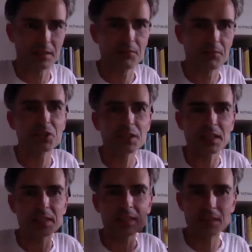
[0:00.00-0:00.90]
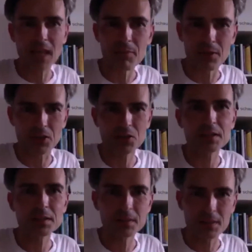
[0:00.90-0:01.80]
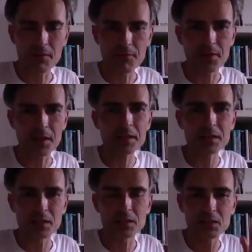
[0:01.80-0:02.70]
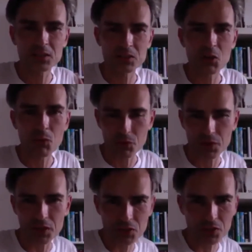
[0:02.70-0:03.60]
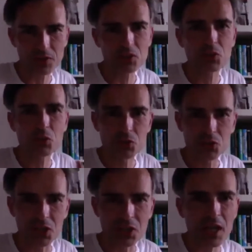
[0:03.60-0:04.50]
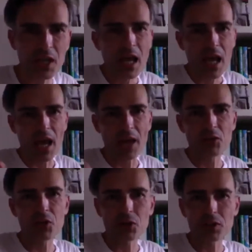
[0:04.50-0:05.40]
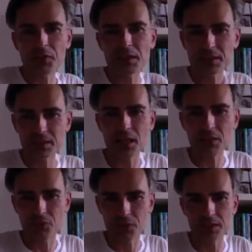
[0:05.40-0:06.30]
They just established something that is so original, so unique, and that they stand for it.